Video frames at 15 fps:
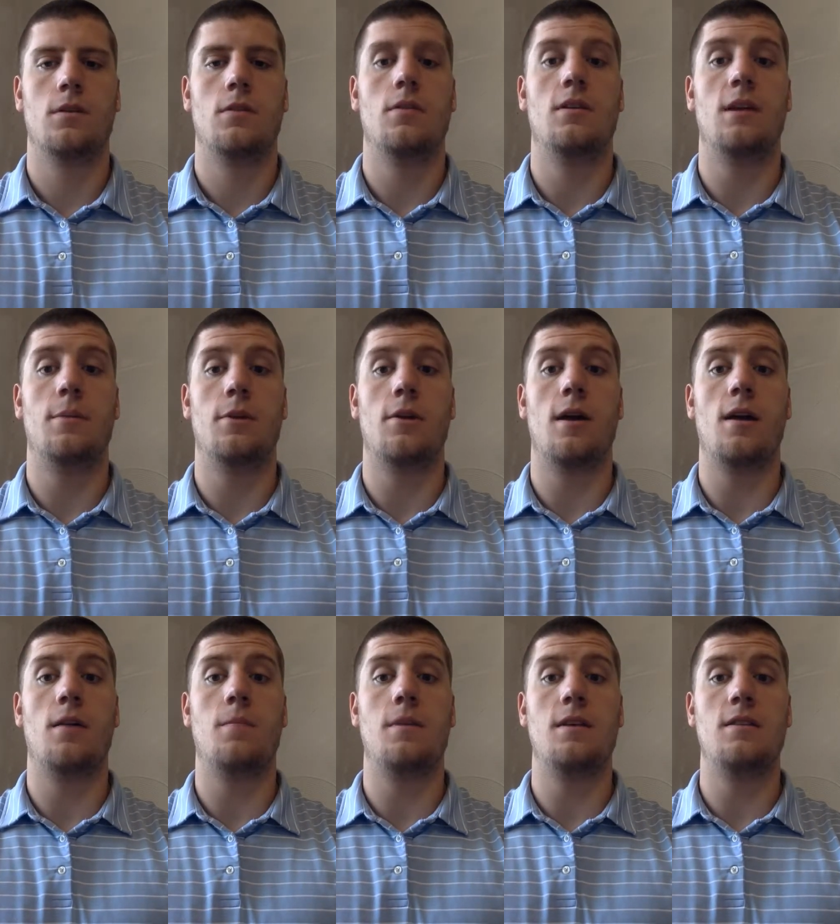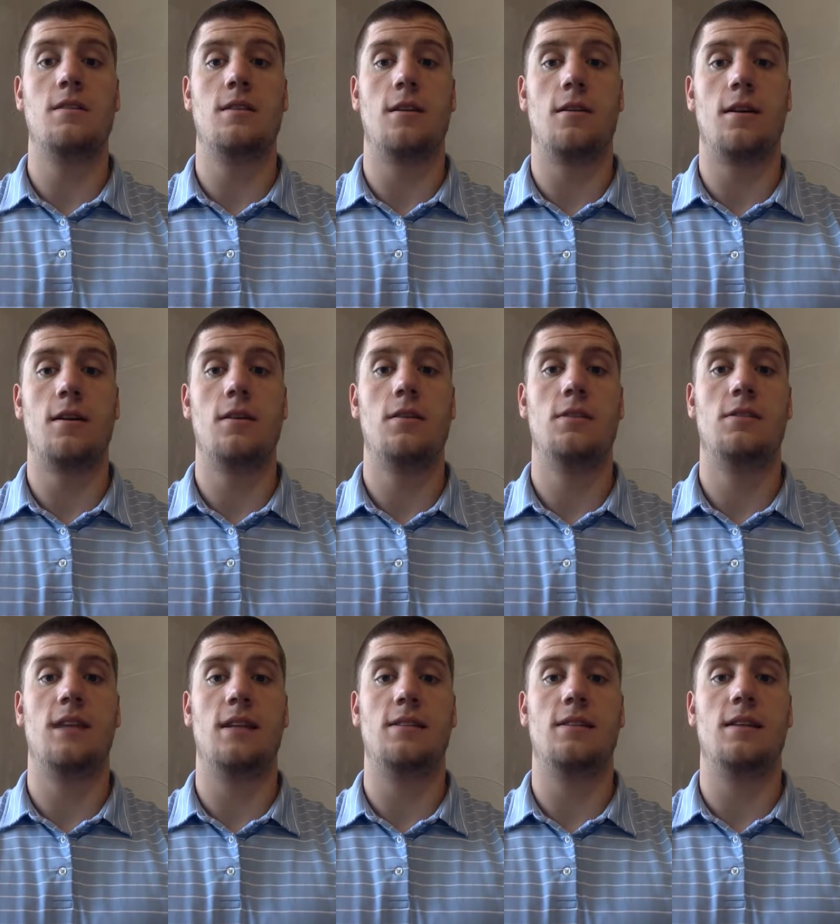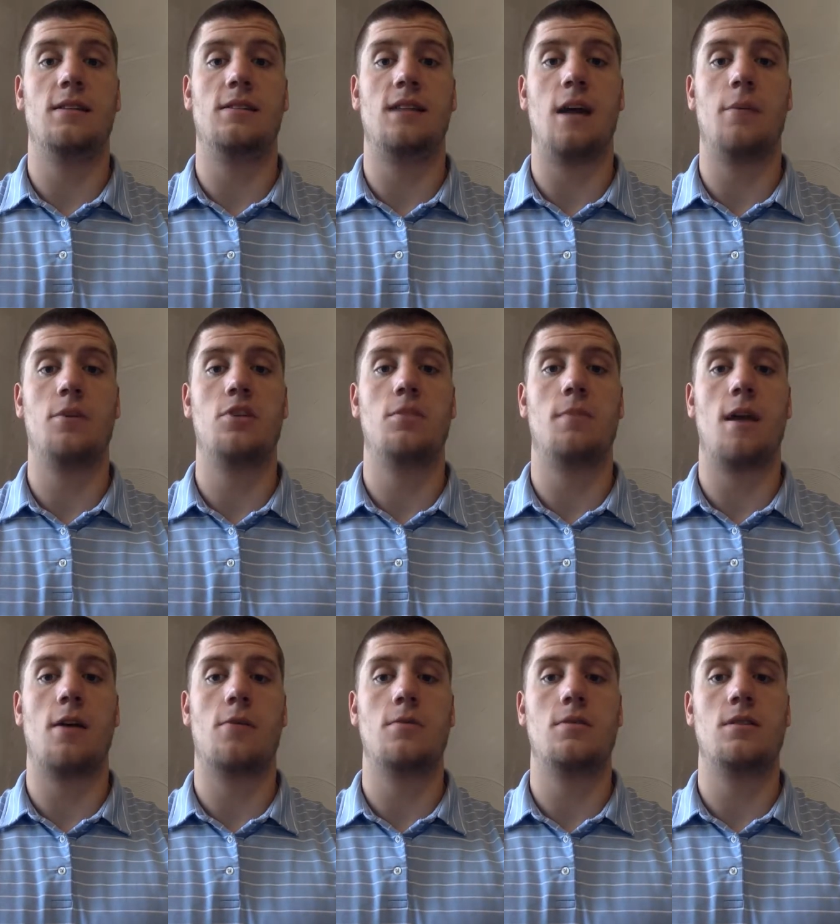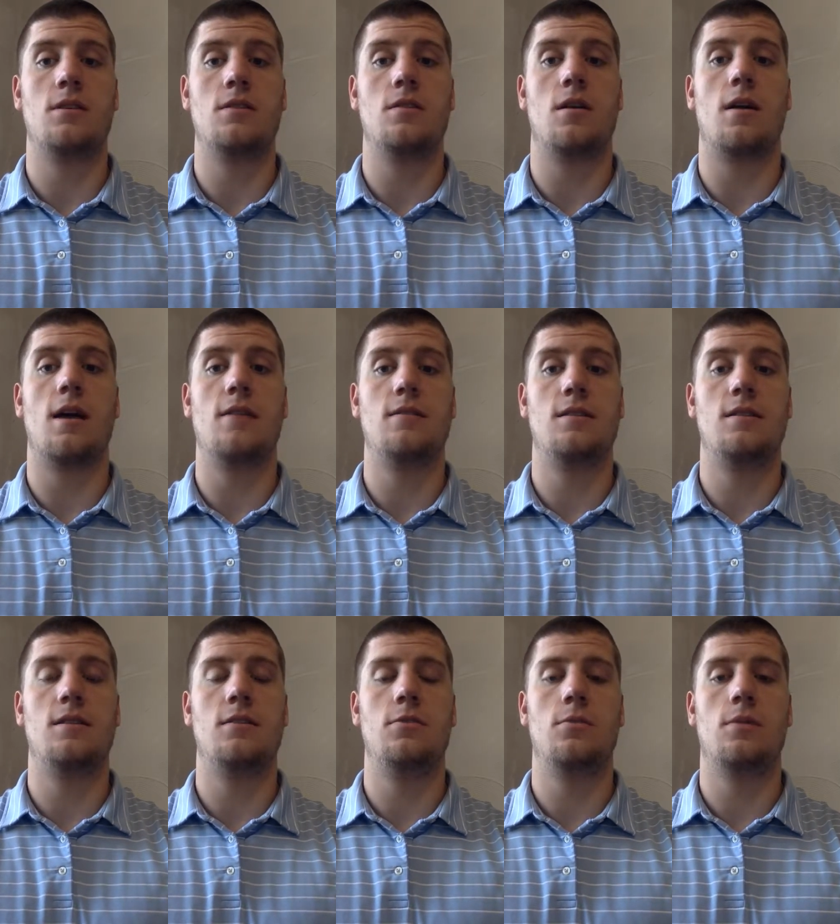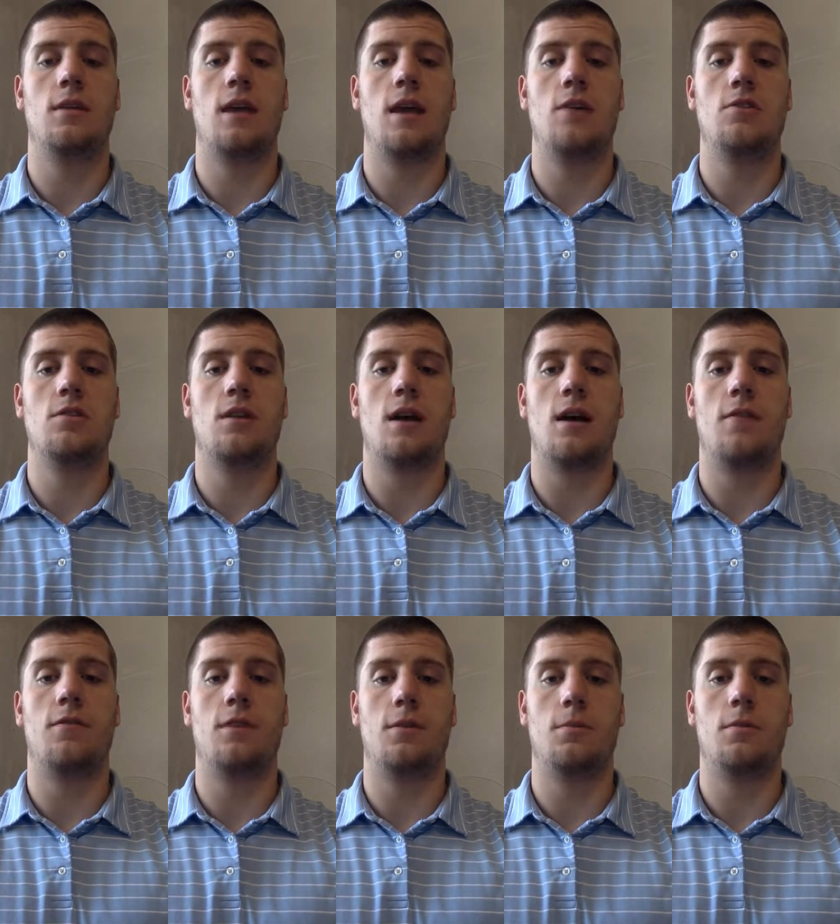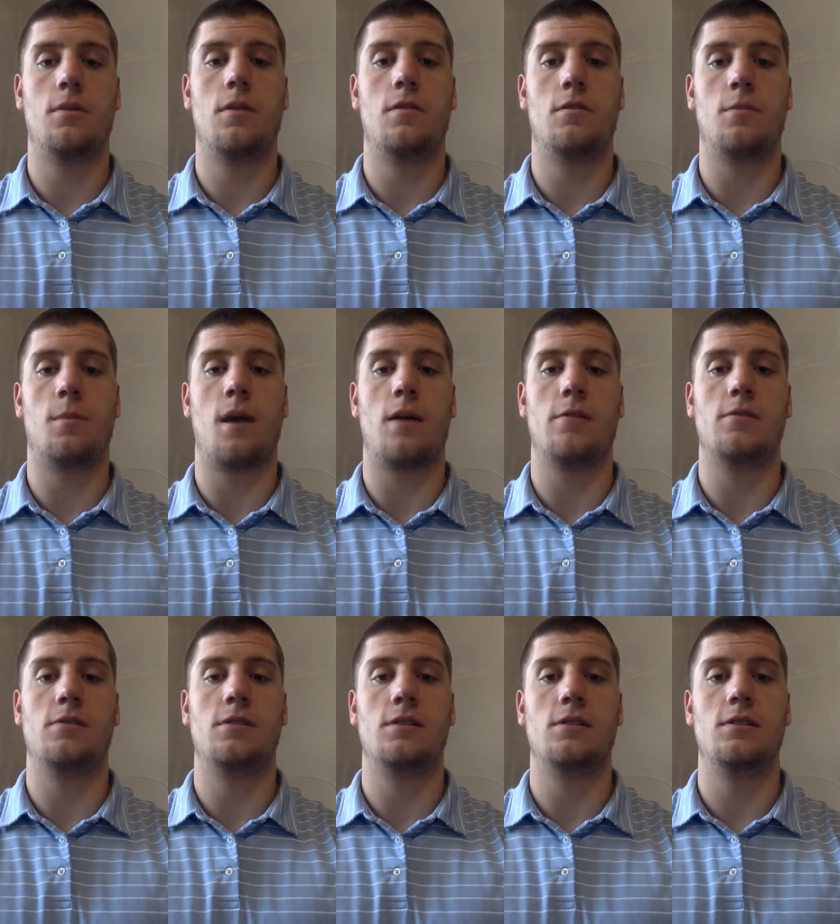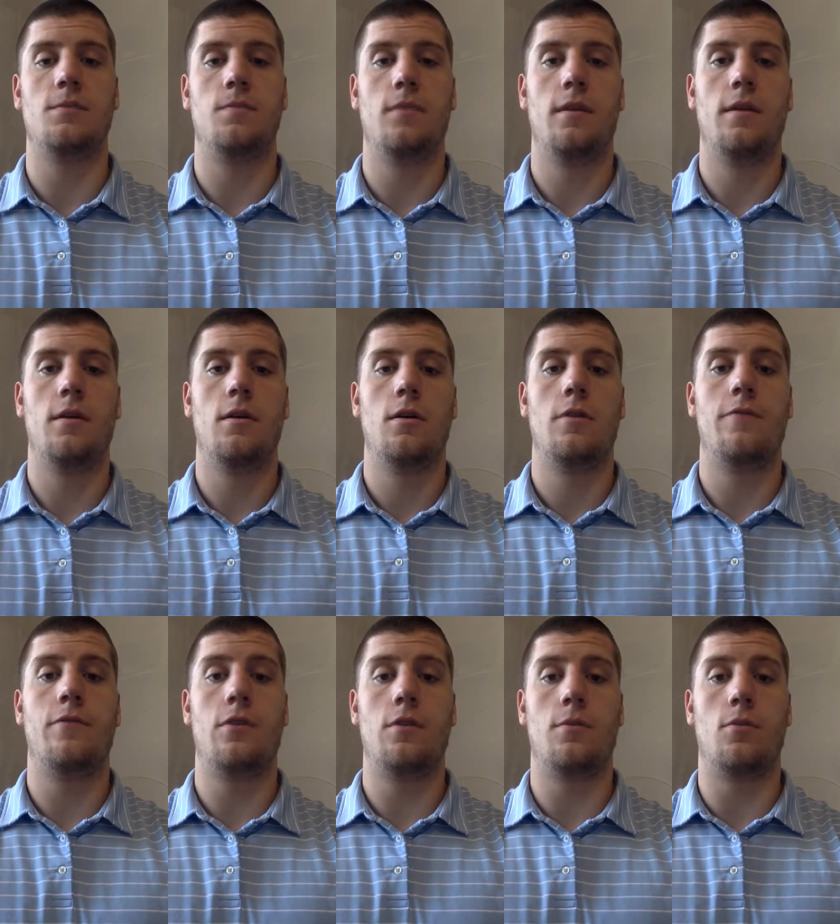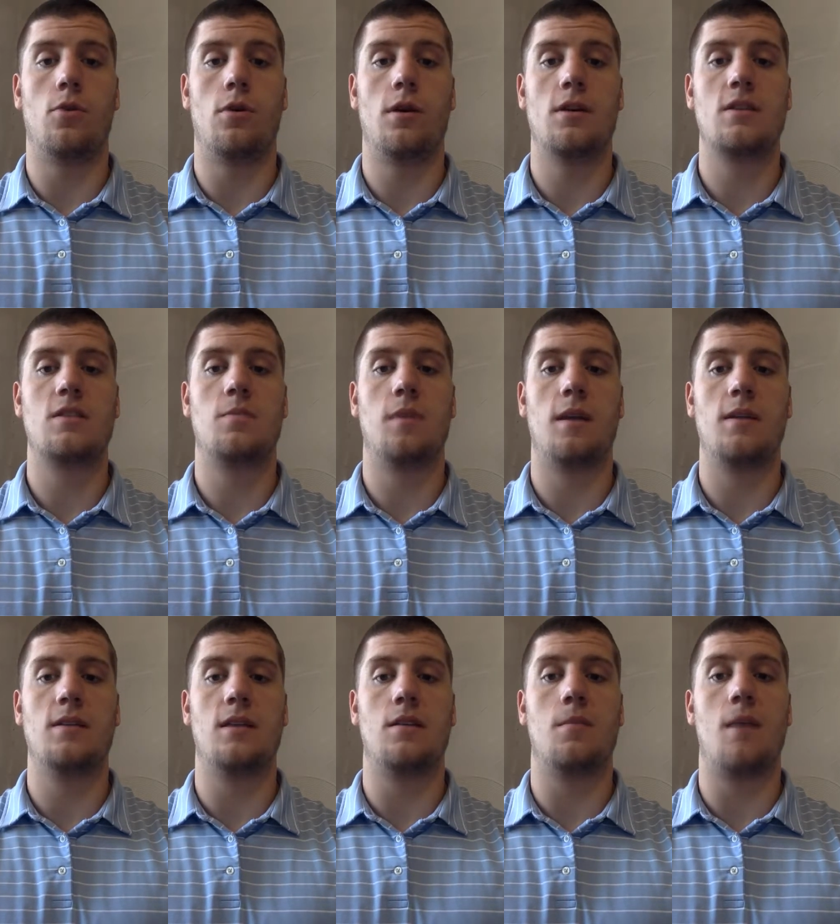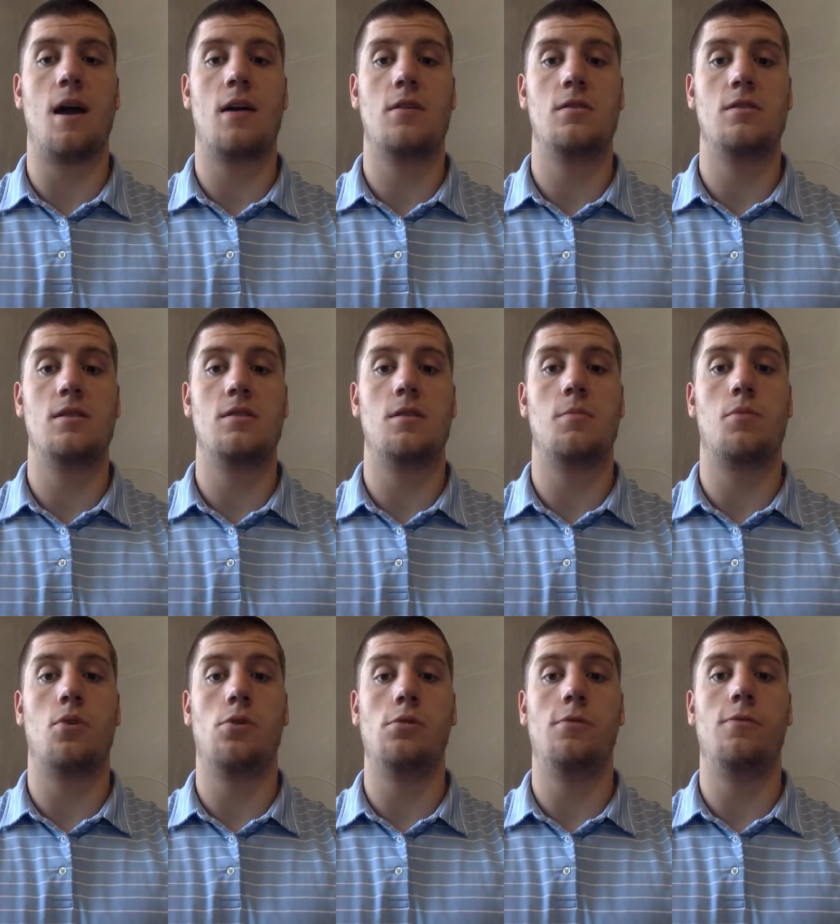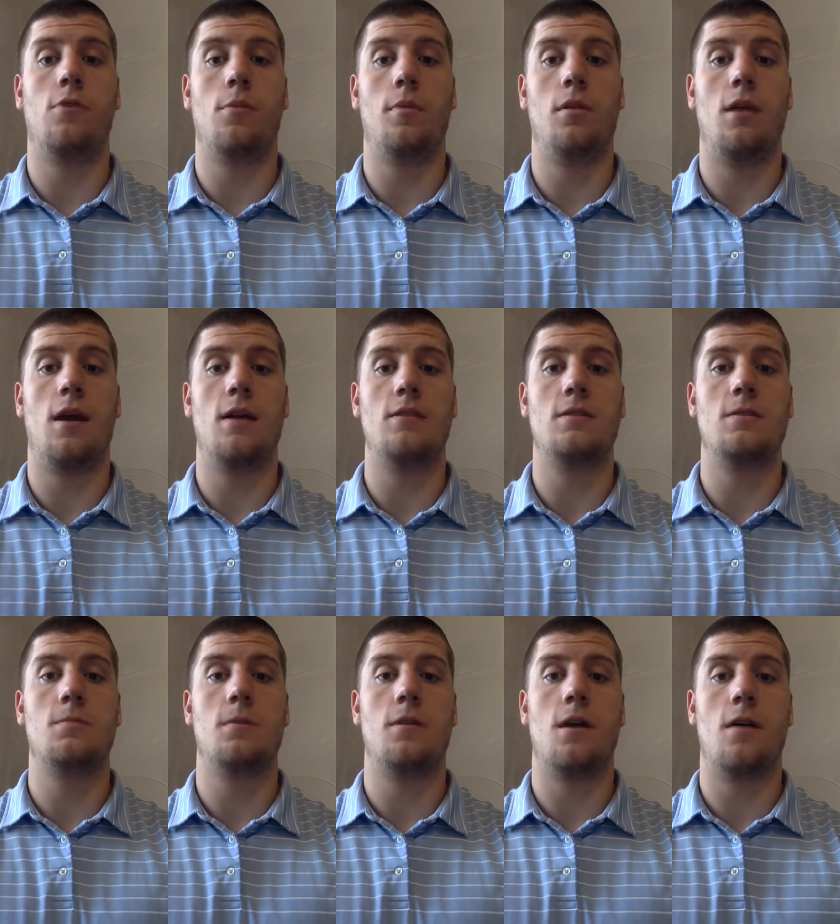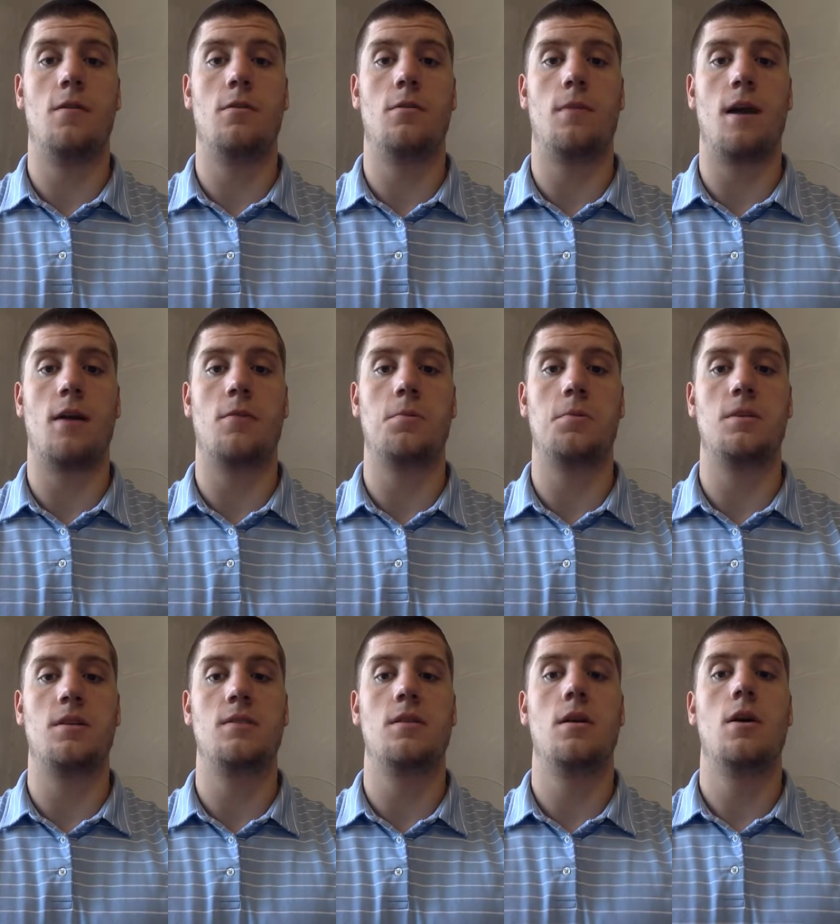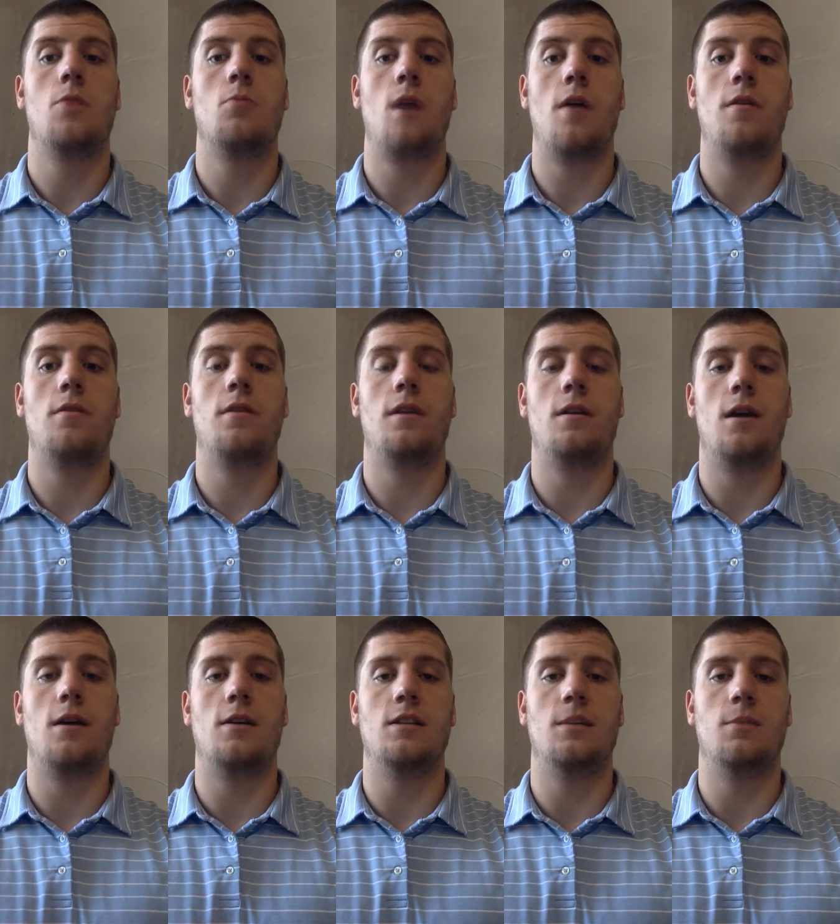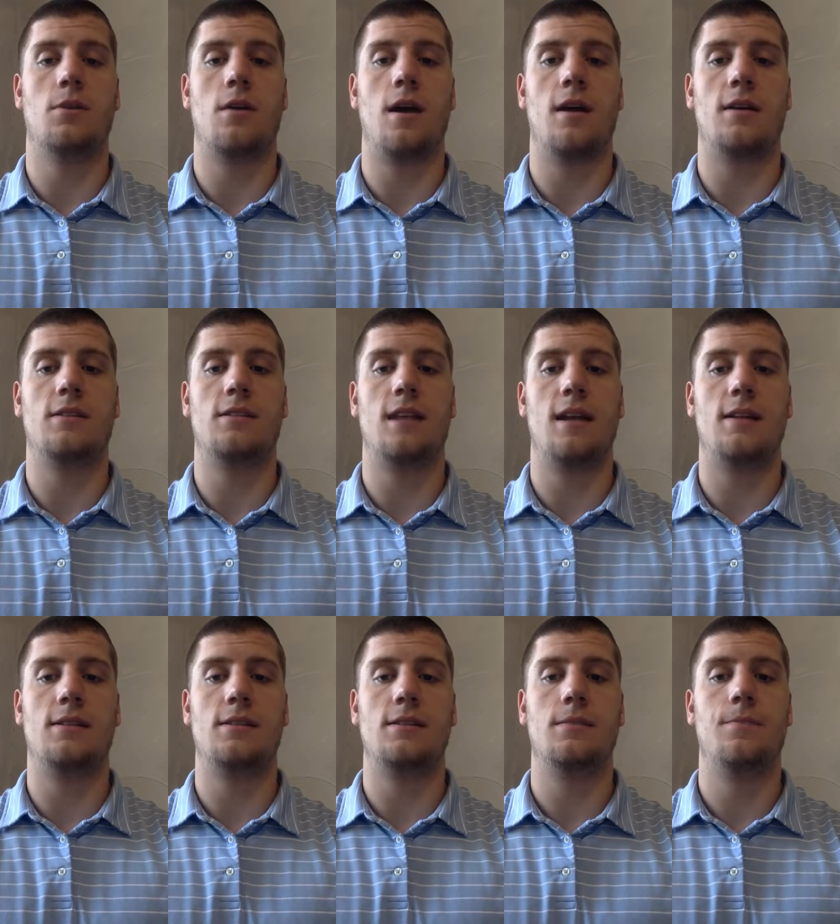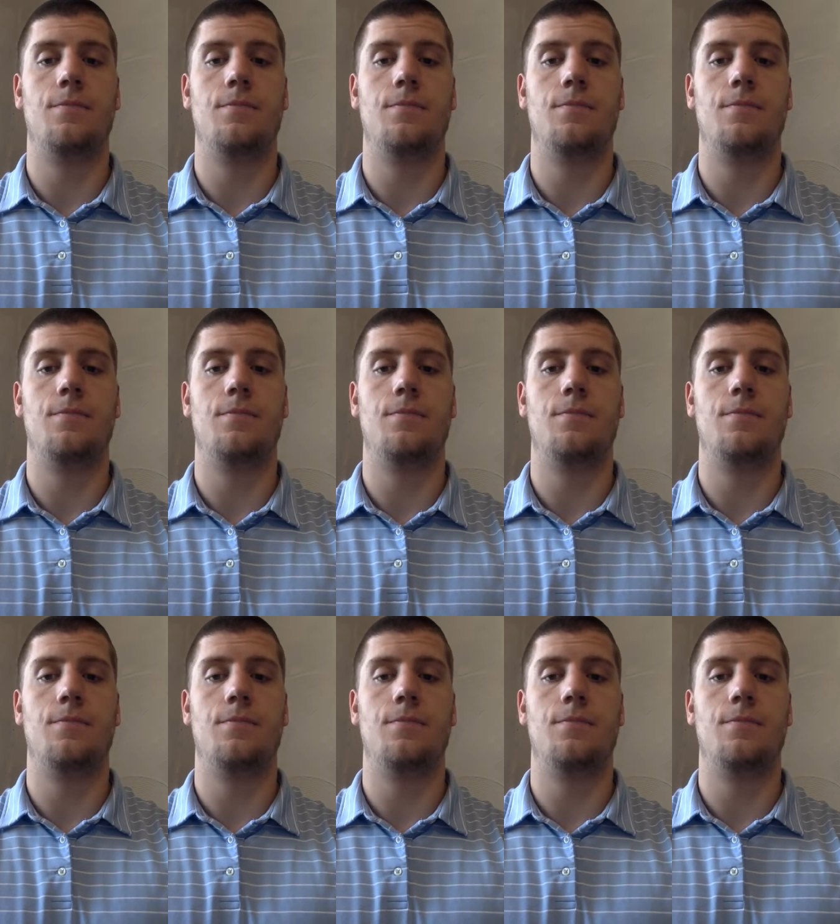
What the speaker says: The democratic peace theory states that established democracies are hesitant to engage in conflict with other democracies. Furthermore, it explains that democracies are prone to form alliances with other democracies rather than non-democratic states.